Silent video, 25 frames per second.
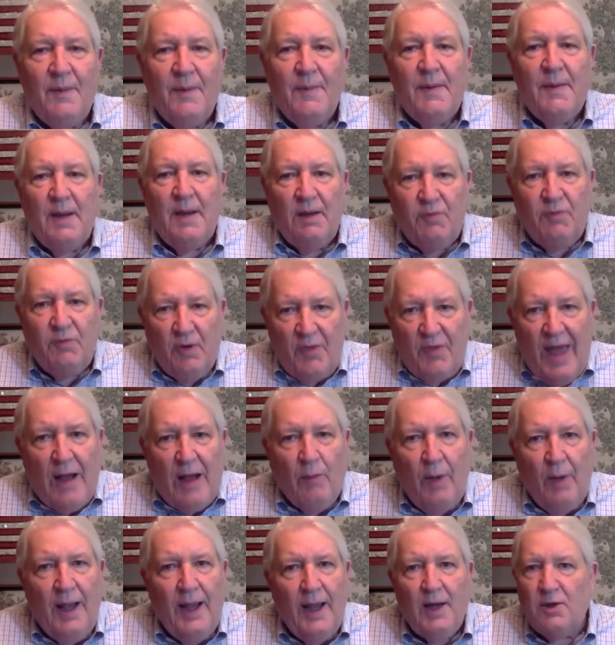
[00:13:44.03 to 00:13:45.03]
If you're that
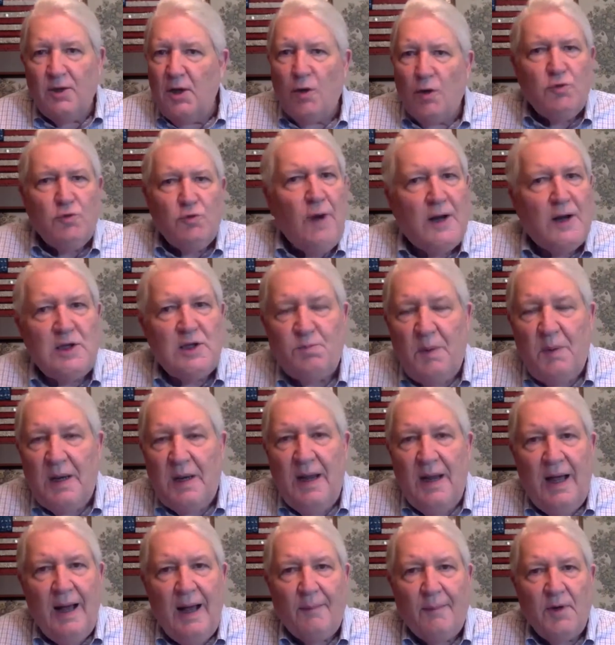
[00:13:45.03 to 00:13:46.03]
way, don't try to speed
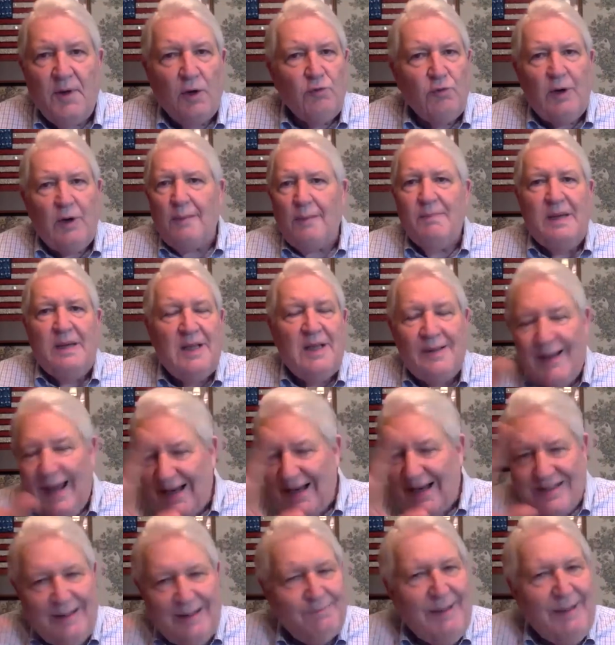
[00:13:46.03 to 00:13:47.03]
up. Don't try to be like
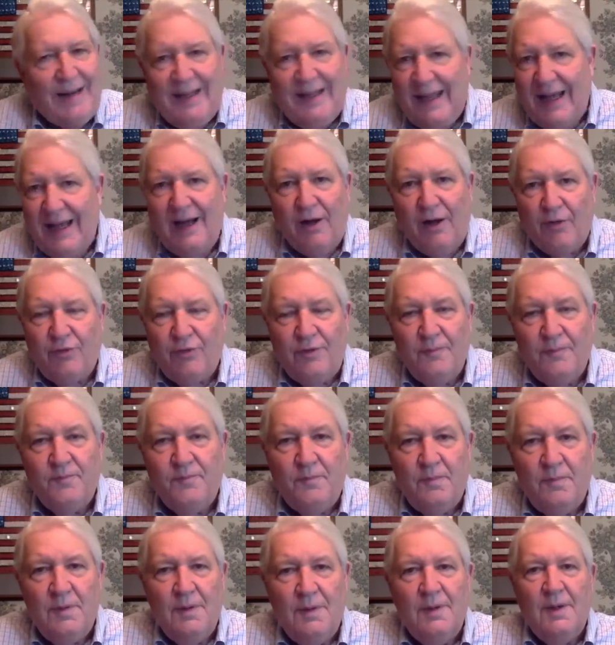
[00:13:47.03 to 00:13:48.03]
somebody else.
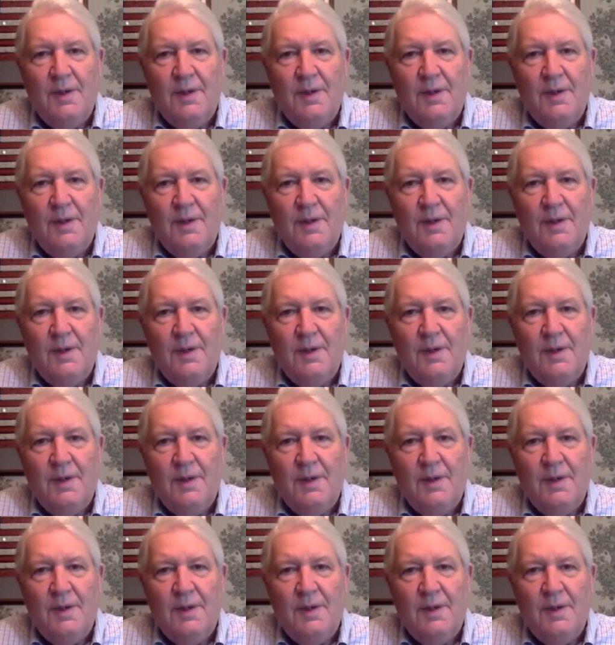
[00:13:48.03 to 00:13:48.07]
Right.